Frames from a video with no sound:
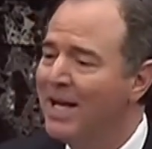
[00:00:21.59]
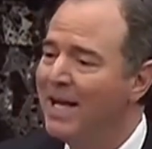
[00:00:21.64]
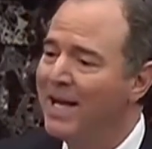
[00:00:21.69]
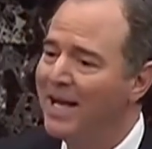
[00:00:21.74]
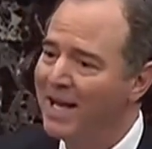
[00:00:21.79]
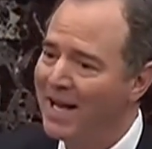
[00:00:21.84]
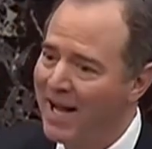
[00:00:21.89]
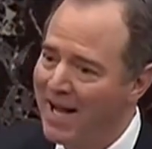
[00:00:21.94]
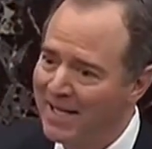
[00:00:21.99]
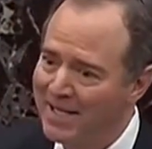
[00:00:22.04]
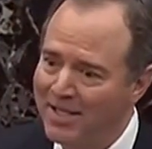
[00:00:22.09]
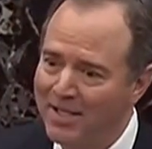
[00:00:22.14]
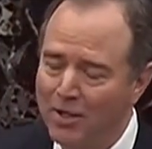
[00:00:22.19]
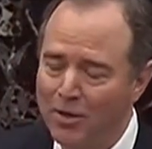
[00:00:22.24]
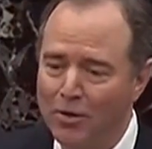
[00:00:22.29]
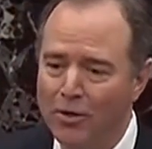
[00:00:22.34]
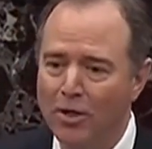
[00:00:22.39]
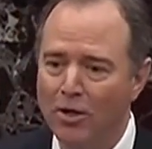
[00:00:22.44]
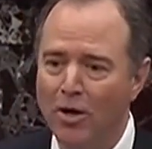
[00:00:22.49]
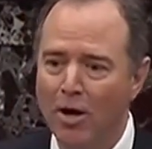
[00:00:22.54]
it has to
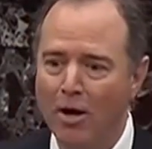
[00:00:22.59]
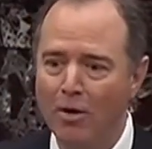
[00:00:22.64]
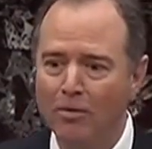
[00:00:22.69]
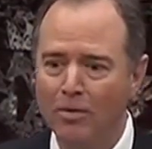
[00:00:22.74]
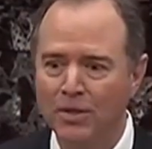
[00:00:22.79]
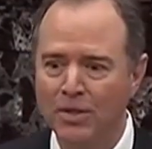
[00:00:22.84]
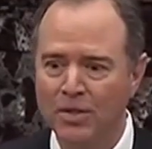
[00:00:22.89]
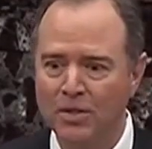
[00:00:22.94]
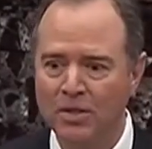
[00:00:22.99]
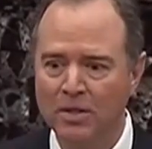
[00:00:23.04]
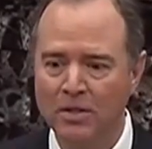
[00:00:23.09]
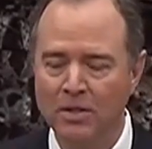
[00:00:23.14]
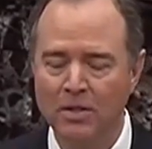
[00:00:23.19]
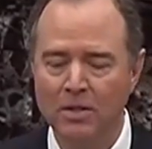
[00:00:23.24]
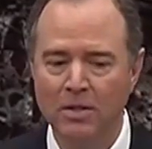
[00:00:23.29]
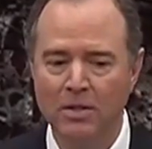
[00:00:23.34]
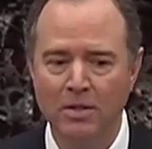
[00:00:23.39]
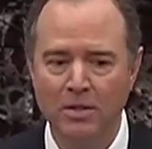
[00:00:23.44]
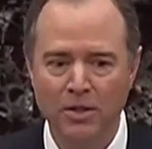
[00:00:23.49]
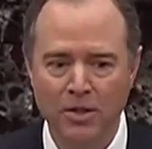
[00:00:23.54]
go to Congress
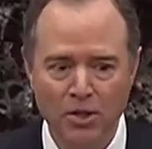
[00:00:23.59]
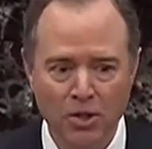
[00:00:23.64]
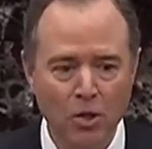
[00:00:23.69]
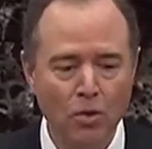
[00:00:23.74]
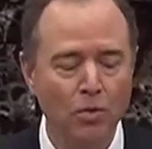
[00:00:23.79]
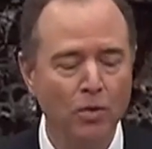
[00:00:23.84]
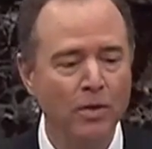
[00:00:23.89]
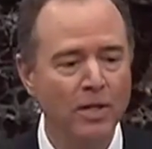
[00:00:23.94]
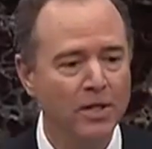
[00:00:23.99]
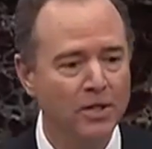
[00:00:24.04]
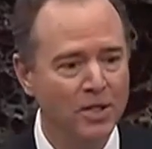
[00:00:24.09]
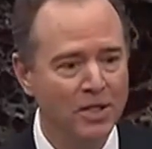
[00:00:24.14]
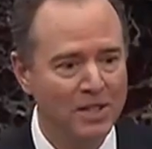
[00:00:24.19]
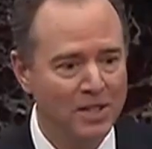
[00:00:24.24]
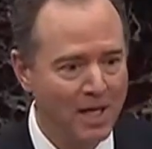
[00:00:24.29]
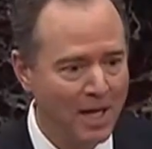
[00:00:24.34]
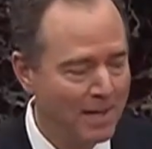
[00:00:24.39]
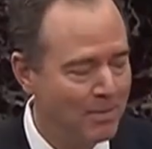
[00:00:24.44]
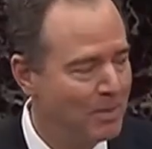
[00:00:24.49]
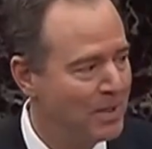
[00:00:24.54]
soon. There's a
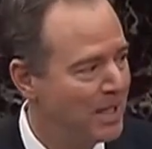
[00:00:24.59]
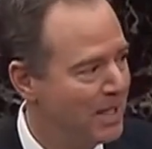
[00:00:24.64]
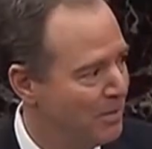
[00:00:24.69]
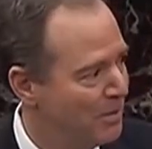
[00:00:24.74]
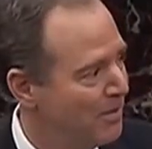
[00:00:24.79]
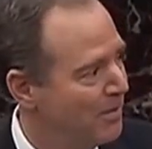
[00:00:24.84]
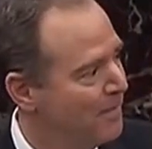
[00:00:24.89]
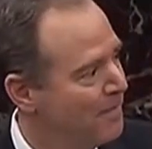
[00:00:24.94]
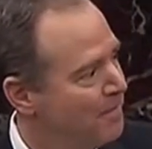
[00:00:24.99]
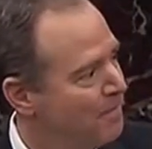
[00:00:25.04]
timetable.